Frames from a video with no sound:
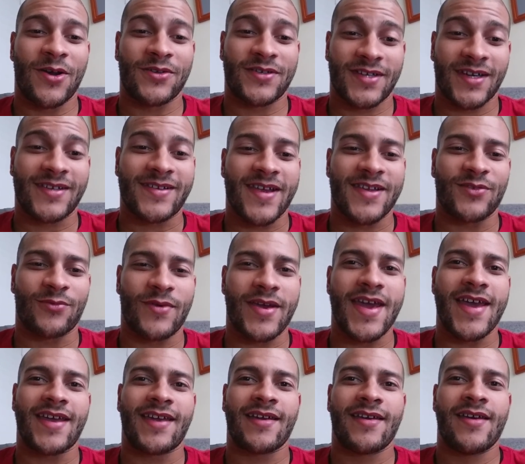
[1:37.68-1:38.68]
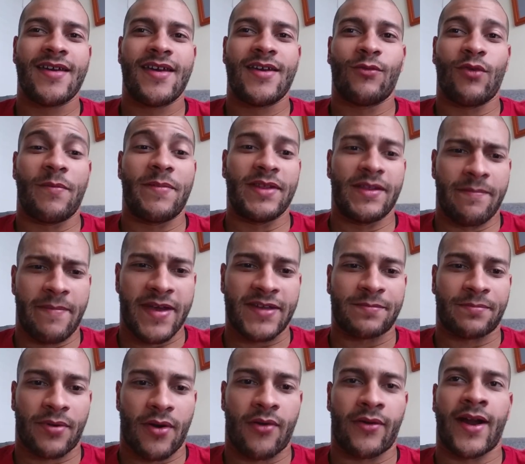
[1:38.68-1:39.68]
6 days a week would be the
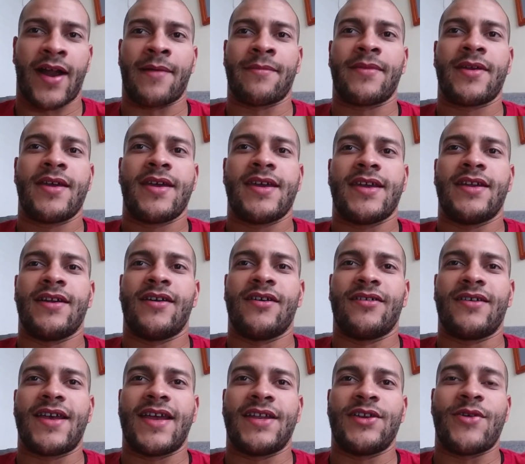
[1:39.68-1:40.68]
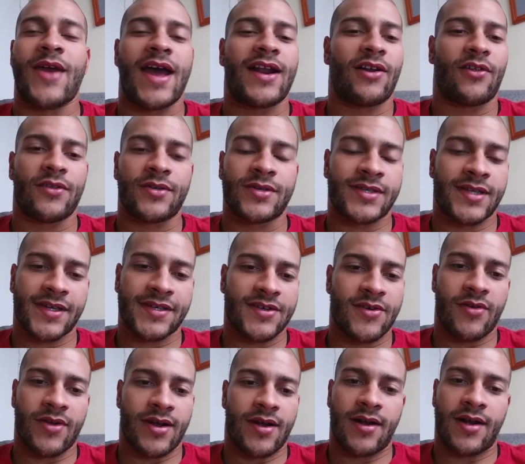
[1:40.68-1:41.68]
best program, and you had all those things
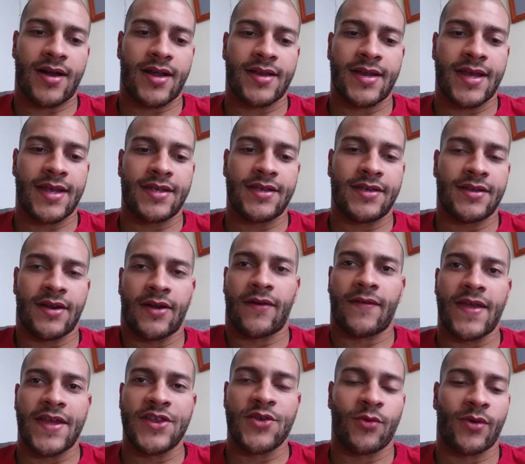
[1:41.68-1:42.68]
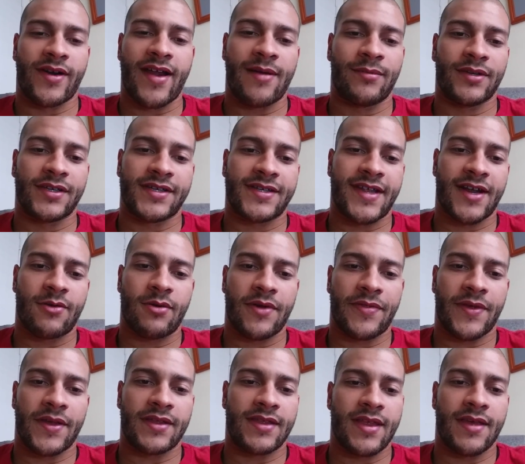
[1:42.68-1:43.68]
going on, and you weren't able to stick
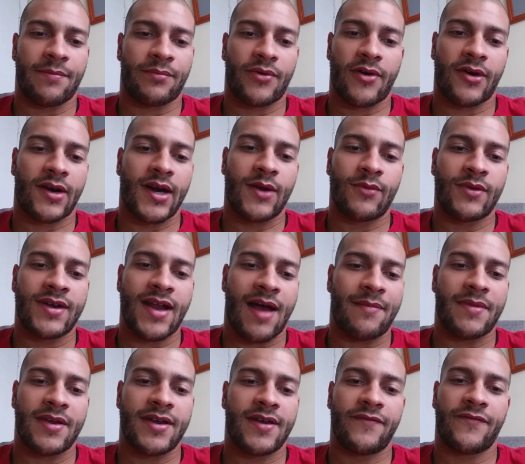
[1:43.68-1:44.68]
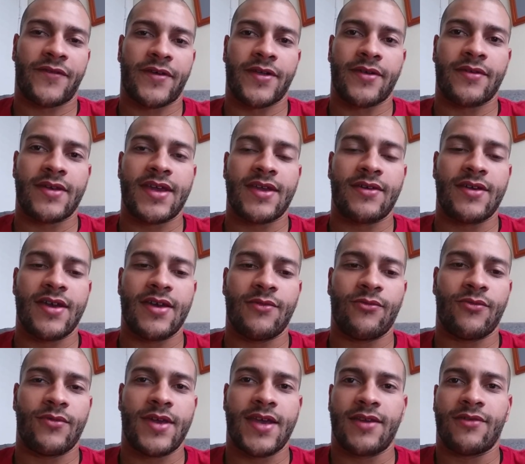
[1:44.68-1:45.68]
with it, the program would not be good for you.
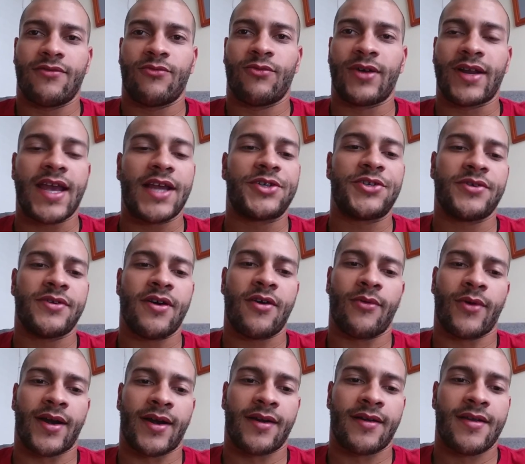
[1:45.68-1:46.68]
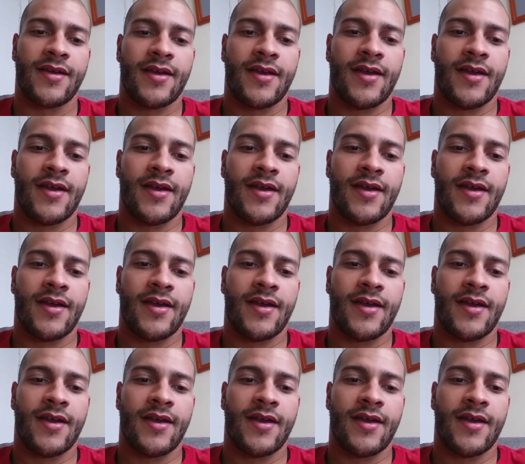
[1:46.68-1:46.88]
It would get you nowhere.